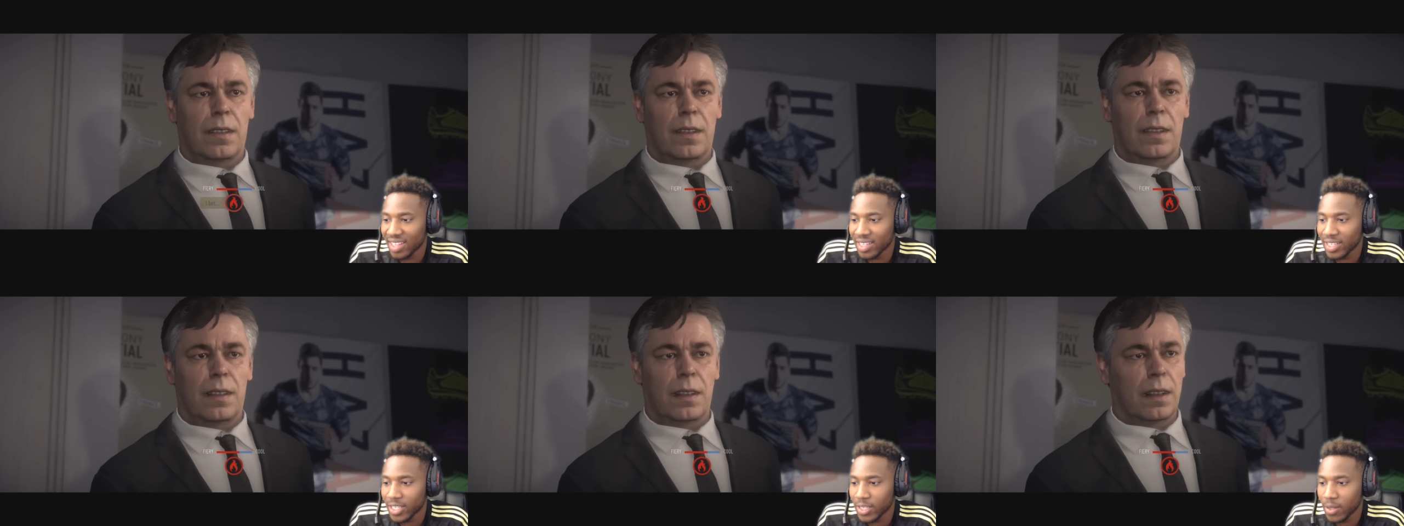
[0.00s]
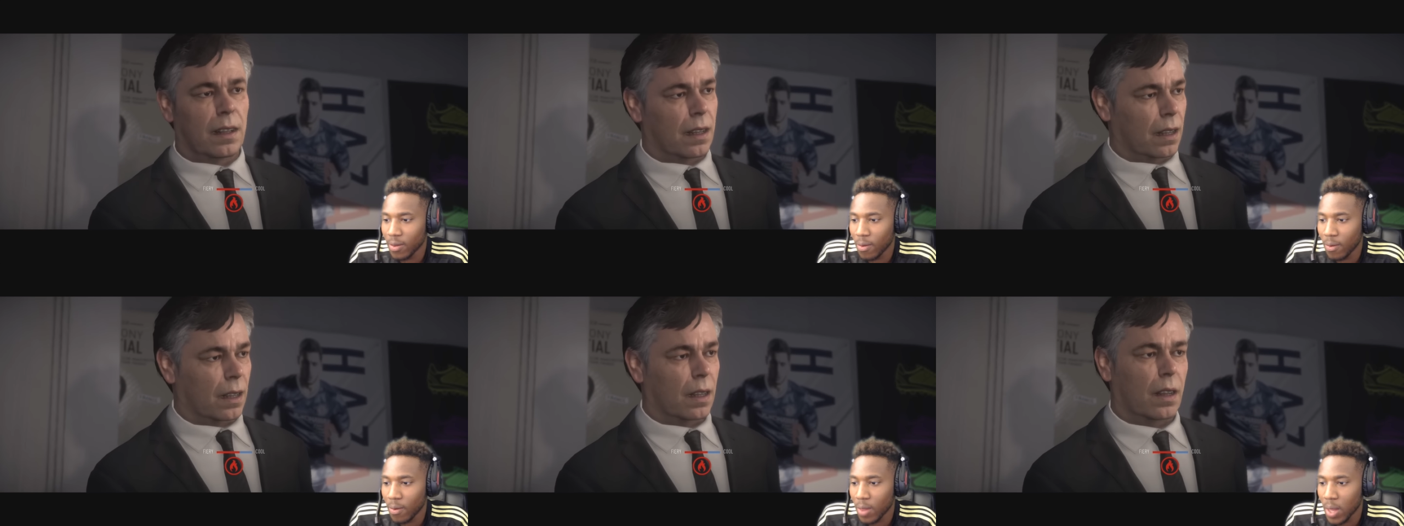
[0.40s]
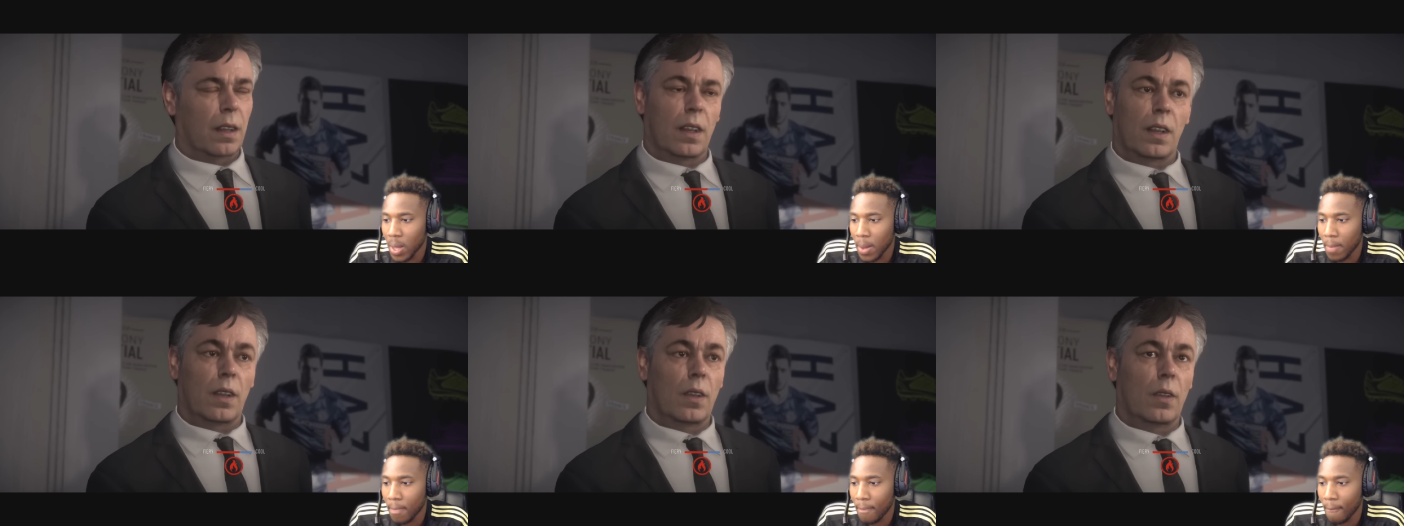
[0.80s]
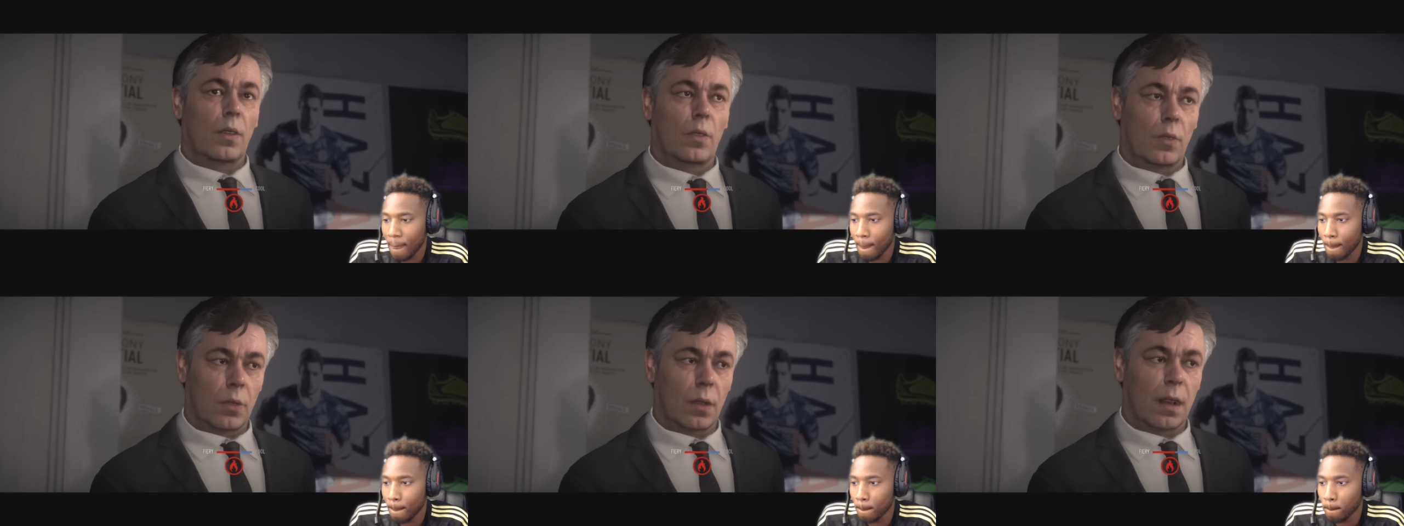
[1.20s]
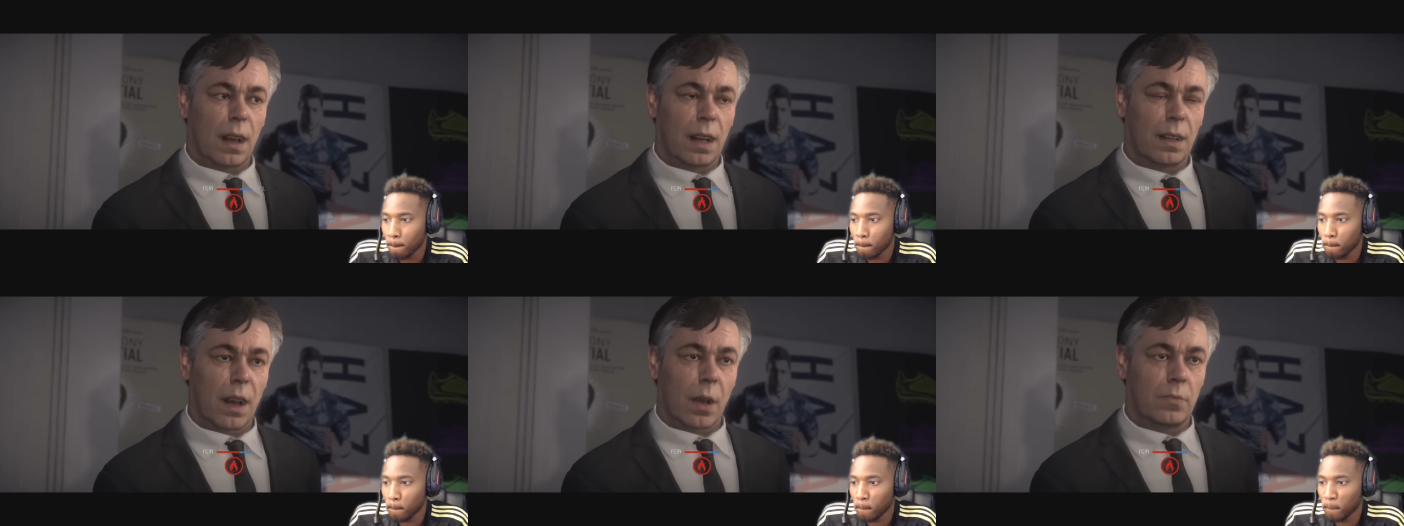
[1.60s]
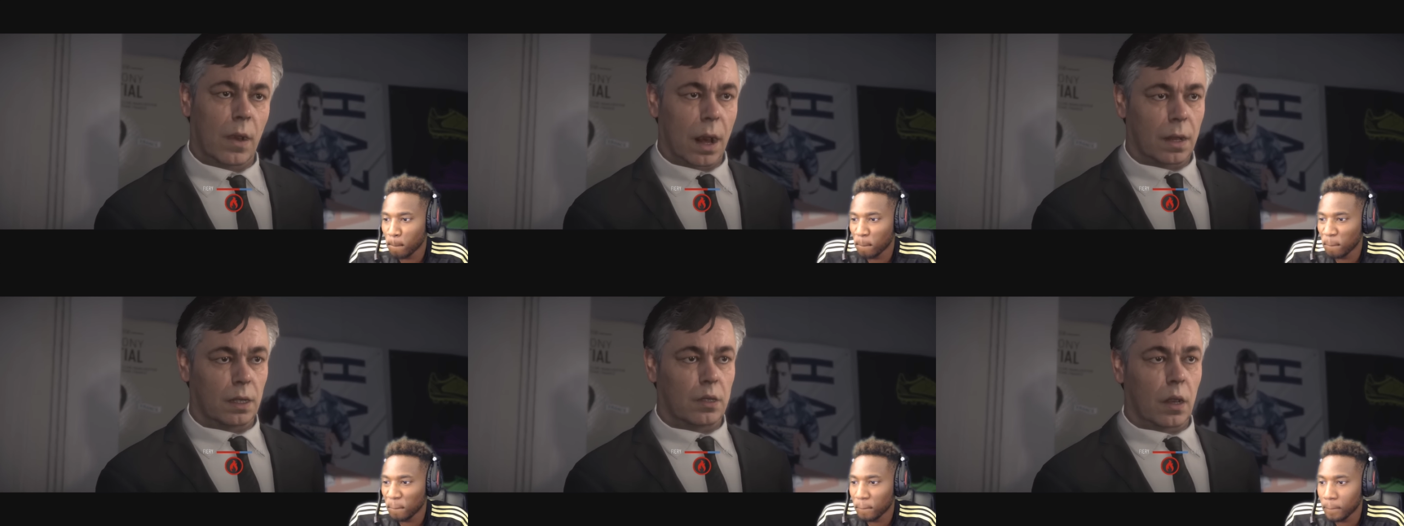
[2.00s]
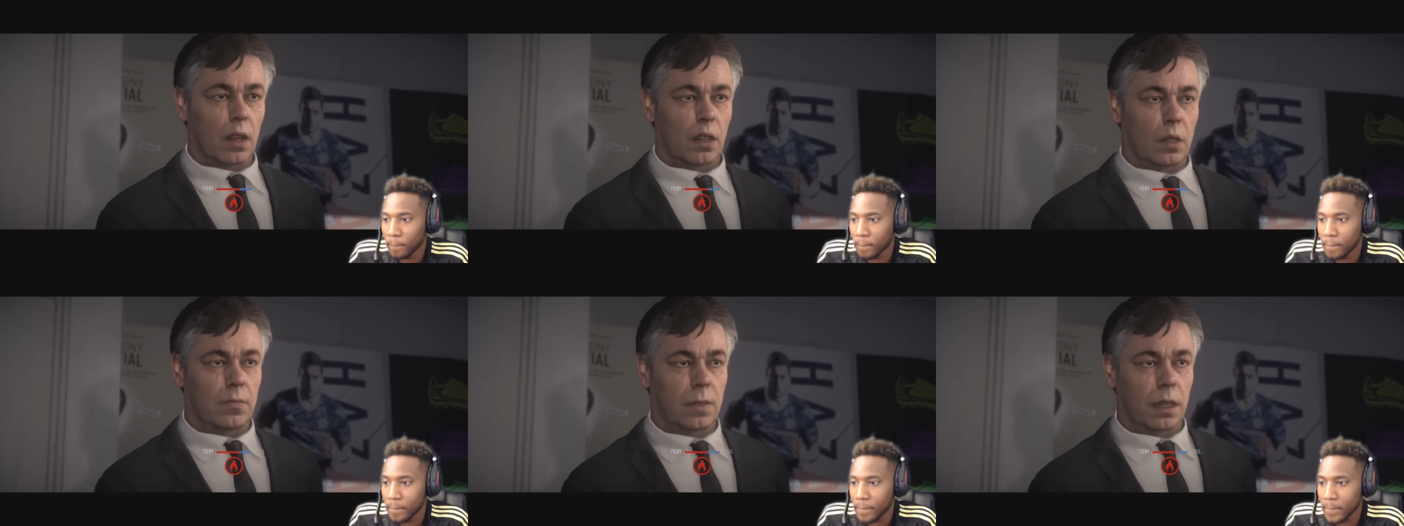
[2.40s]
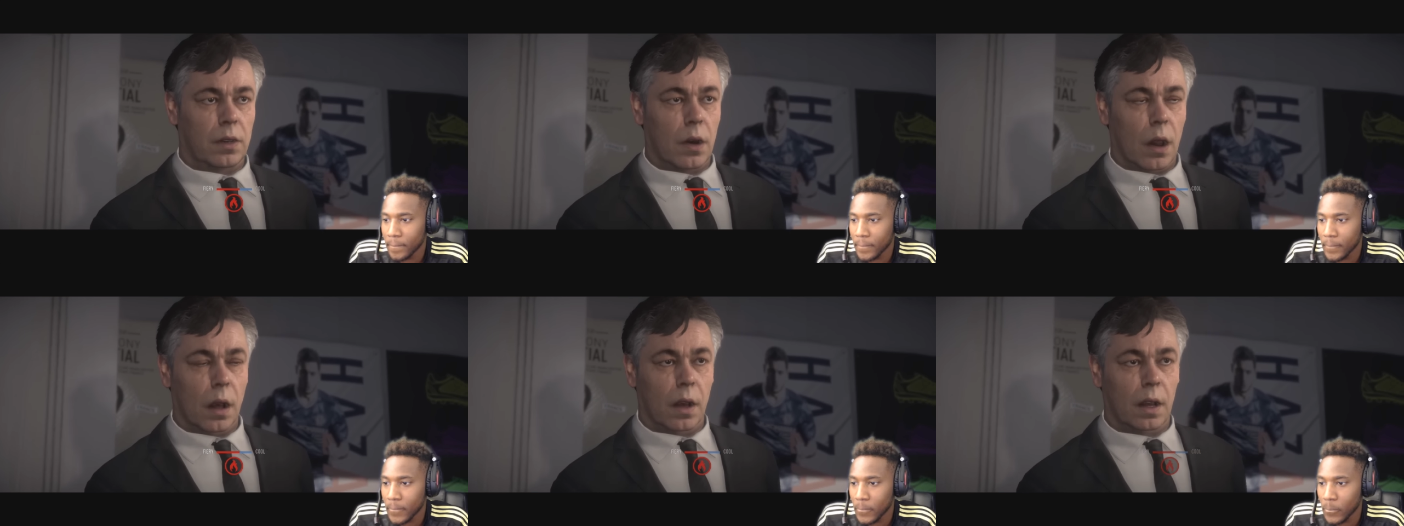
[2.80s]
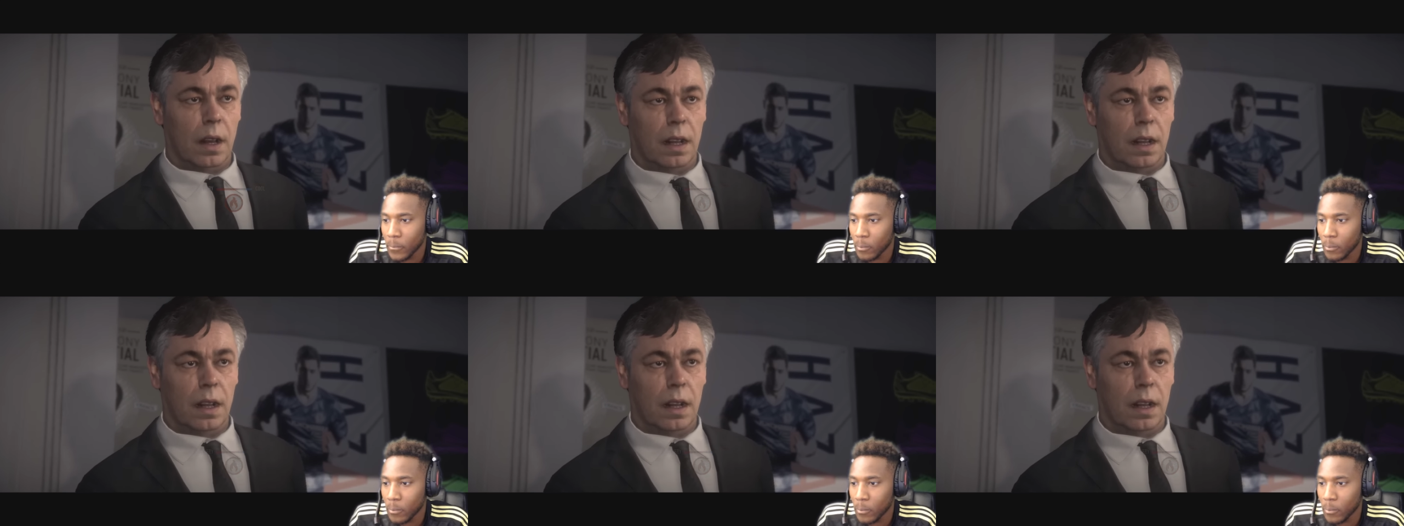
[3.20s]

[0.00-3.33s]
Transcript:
Speaker 1: on your books. Well, that young man is where you'd be wrong.